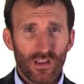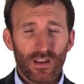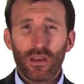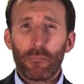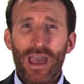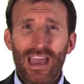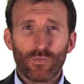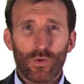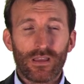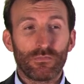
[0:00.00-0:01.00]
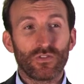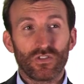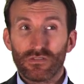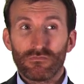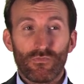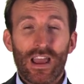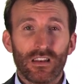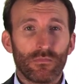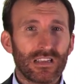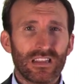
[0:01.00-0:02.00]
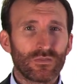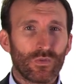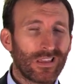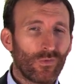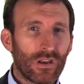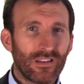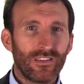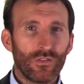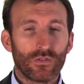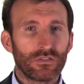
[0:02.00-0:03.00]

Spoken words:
Not in a bad way, but just randomly, that's what they want to do.